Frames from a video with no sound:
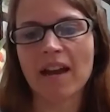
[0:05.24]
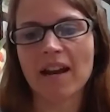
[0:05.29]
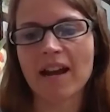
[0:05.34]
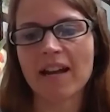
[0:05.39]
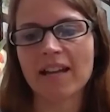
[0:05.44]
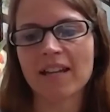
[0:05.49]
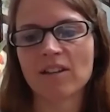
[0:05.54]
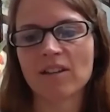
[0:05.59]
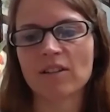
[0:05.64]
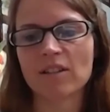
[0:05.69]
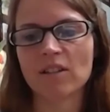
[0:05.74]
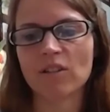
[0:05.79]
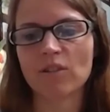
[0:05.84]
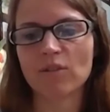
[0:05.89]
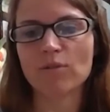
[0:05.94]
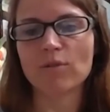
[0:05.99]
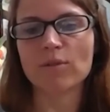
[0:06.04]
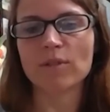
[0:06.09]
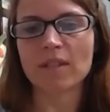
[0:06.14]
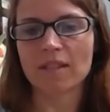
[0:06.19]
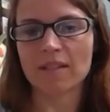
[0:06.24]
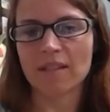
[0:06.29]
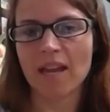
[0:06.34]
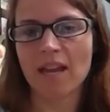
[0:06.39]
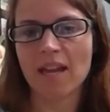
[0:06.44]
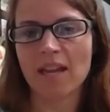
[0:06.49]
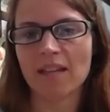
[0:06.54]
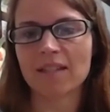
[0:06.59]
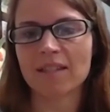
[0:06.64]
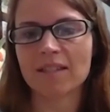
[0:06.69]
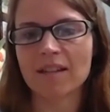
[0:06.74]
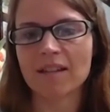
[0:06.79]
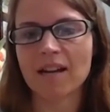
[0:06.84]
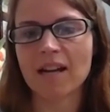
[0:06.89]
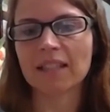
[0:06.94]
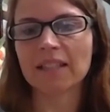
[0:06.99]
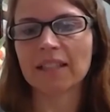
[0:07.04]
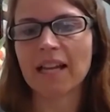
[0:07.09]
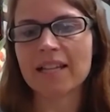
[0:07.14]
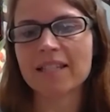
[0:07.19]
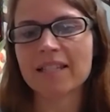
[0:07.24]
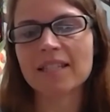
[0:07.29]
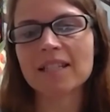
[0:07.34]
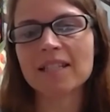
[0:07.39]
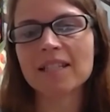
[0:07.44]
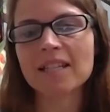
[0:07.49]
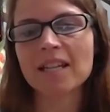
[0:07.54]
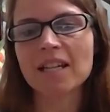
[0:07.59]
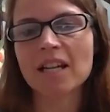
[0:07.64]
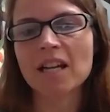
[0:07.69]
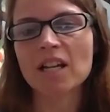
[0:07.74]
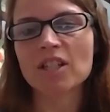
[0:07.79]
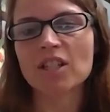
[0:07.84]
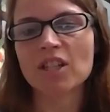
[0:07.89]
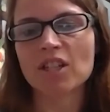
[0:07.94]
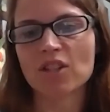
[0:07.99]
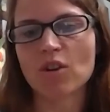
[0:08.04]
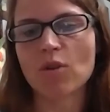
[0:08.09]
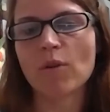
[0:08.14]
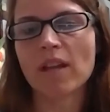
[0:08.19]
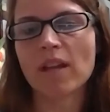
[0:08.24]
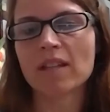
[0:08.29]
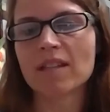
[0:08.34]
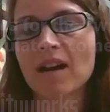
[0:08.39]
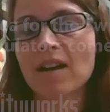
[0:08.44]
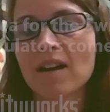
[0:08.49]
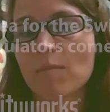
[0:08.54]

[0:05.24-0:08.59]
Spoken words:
I could use as a hands-on lesson to show kids how to